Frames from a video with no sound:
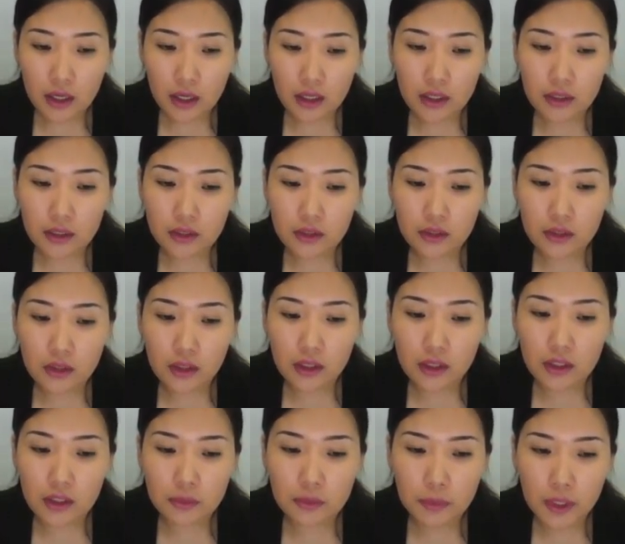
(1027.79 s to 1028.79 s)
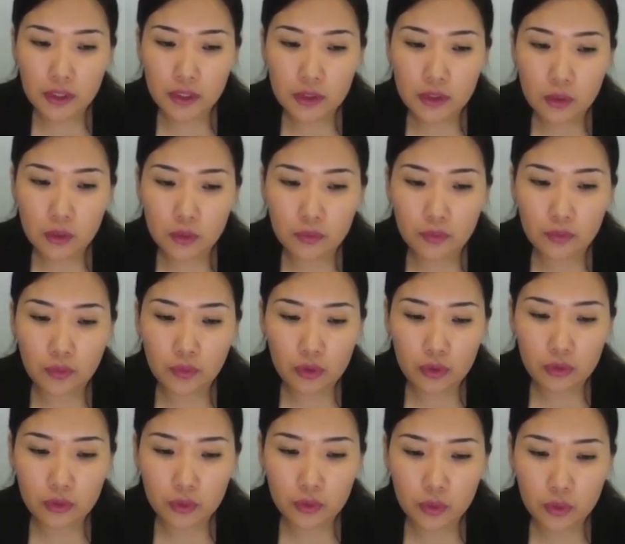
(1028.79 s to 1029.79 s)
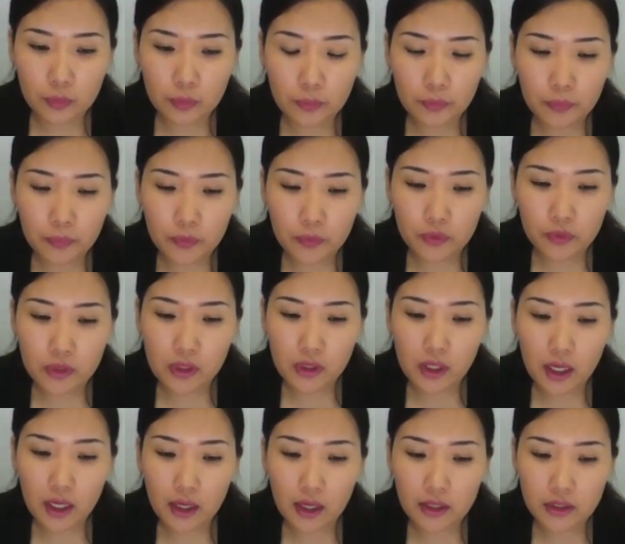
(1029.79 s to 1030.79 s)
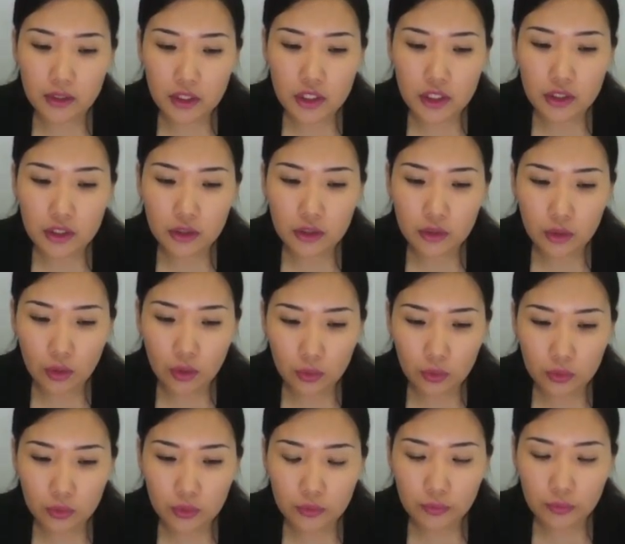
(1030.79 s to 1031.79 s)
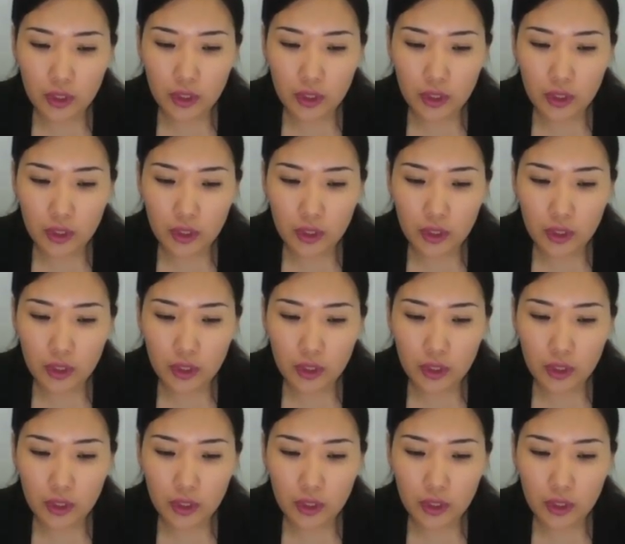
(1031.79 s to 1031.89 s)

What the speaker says: And in the body of for loop conditional code,